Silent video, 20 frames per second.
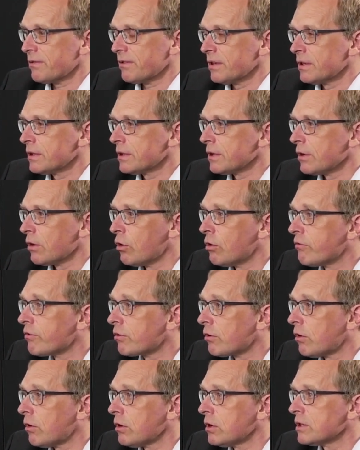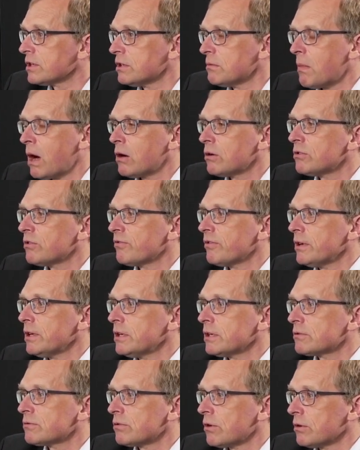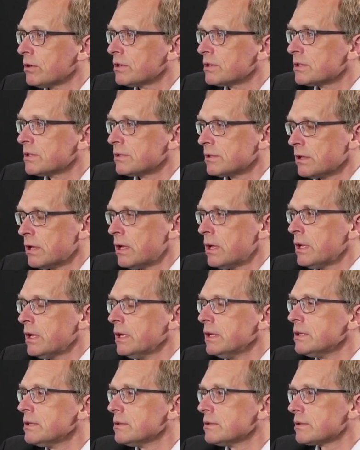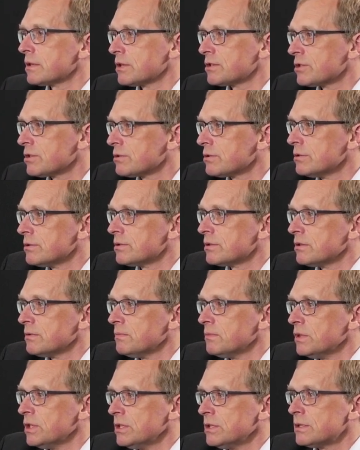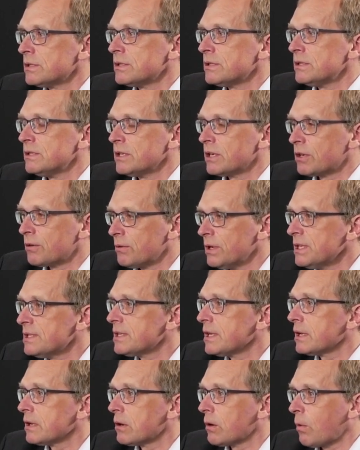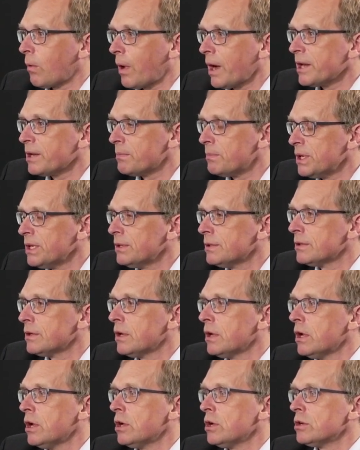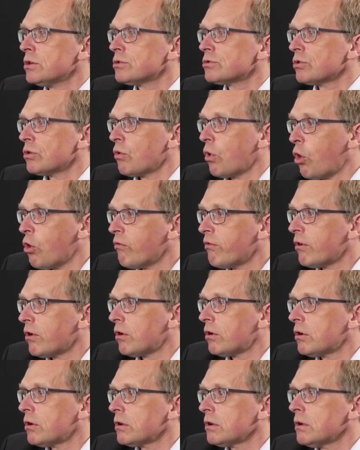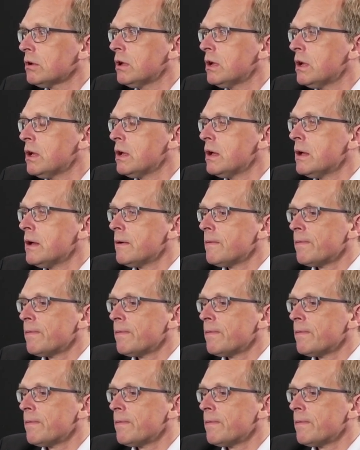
I think overall the amount of electronics in such a system is decreasing quite a bit. So overall,